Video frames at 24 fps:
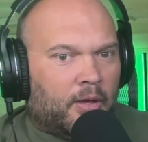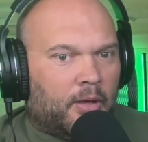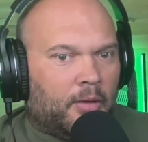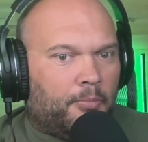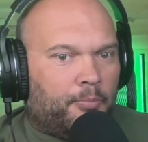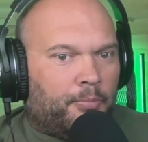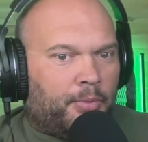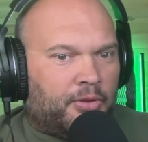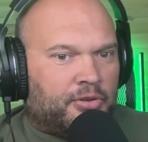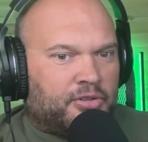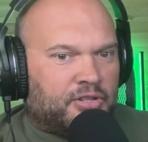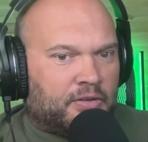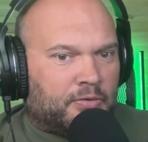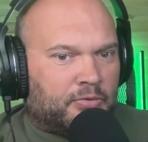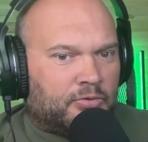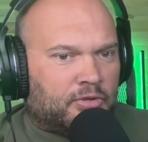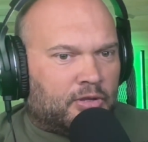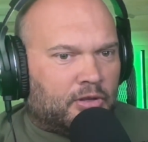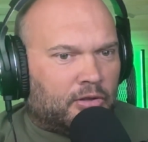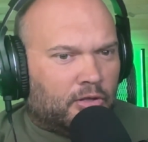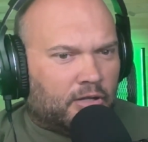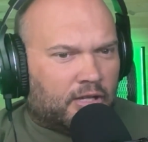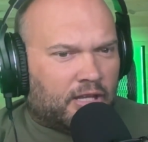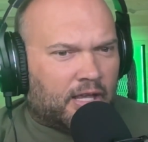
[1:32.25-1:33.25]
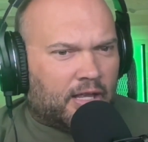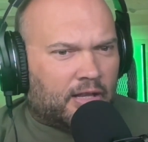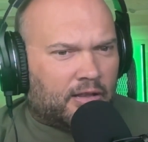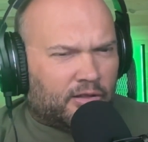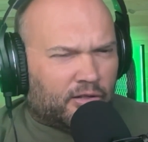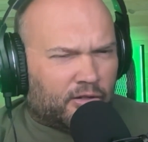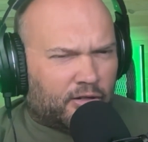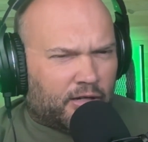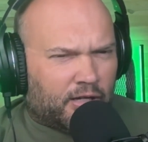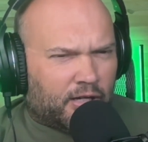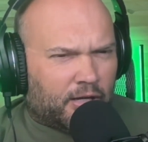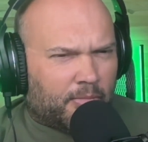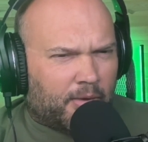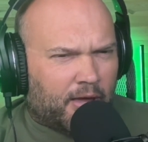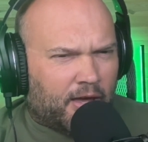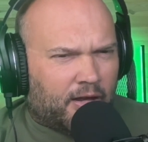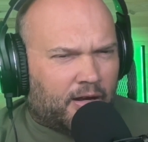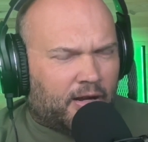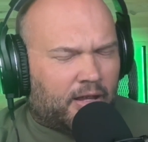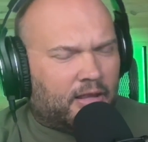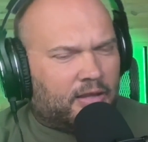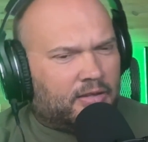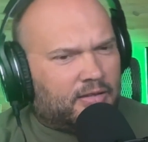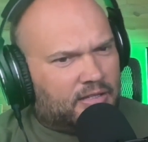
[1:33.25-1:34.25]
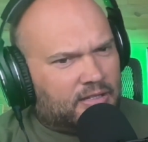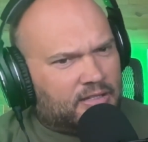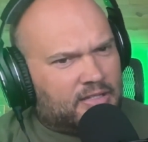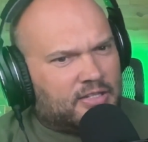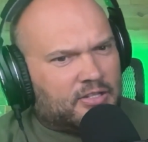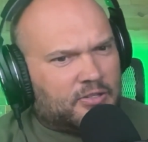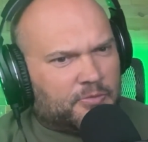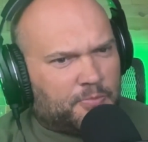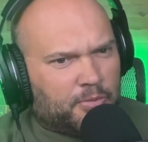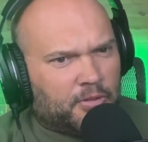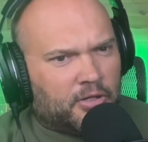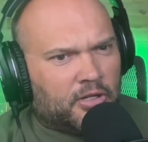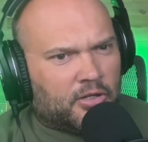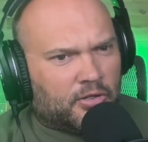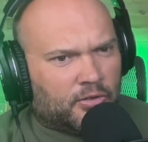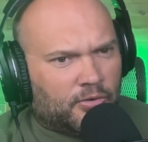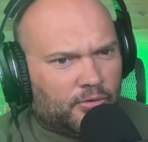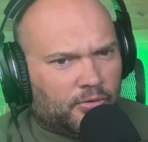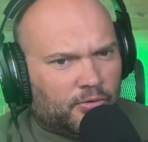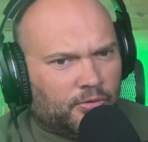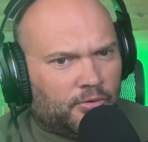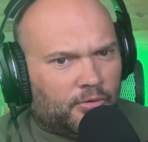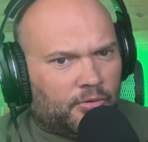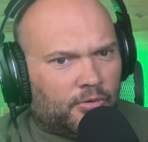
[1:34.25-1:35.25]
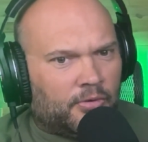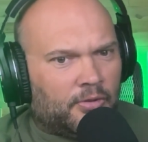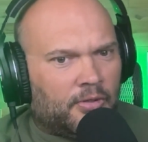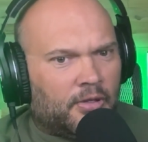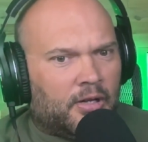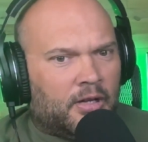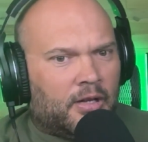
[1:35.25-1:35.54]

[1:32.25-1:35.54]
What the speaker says: But there's a difference between looking at it and learning about it and saying this is pretty cool